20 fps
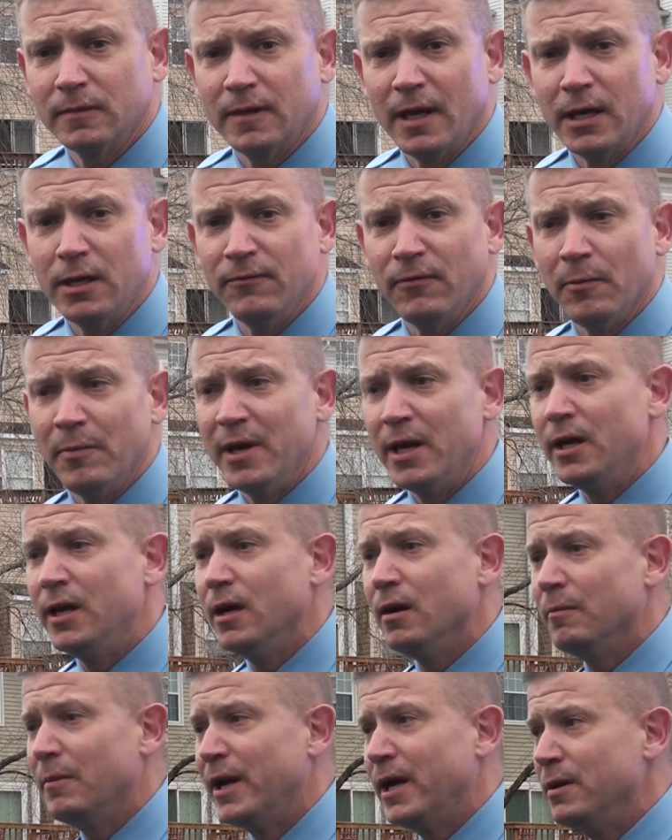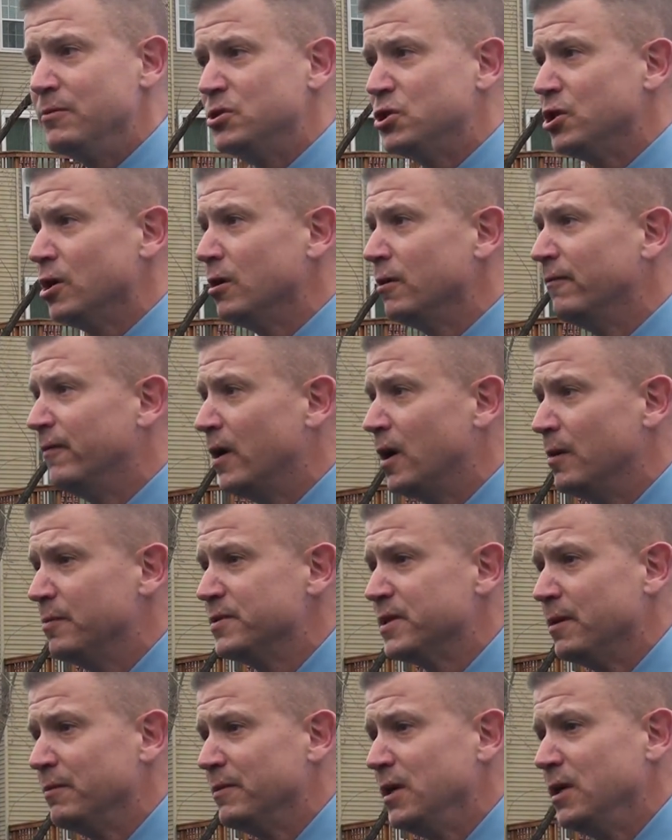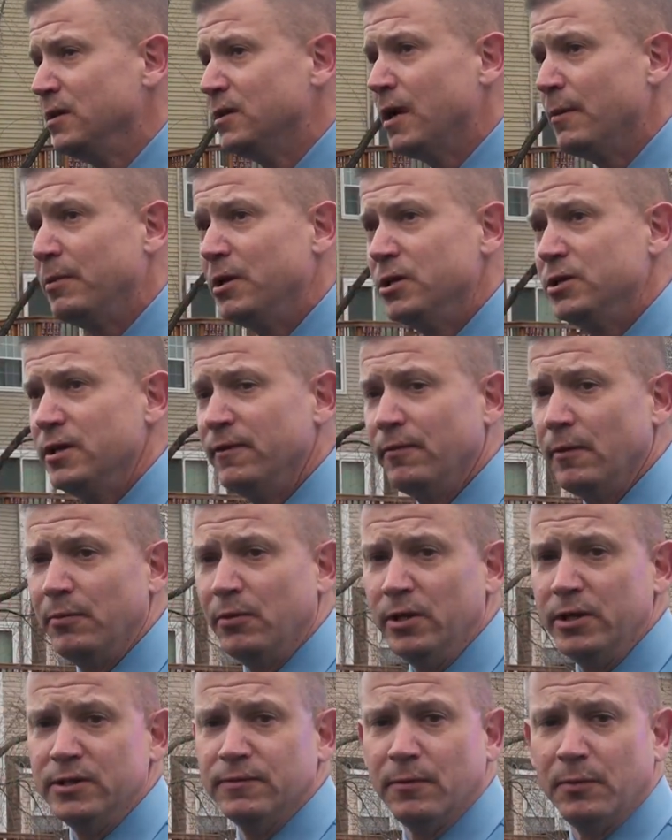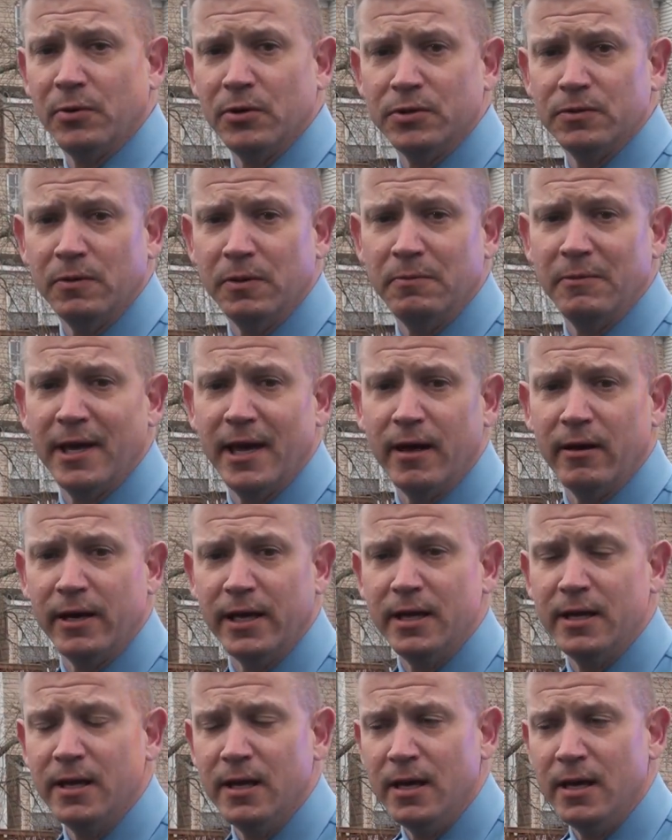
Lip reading: Thank you for being here. My name is Jarad Phelps. I'm the Deputy Chief of Police for Prince William County.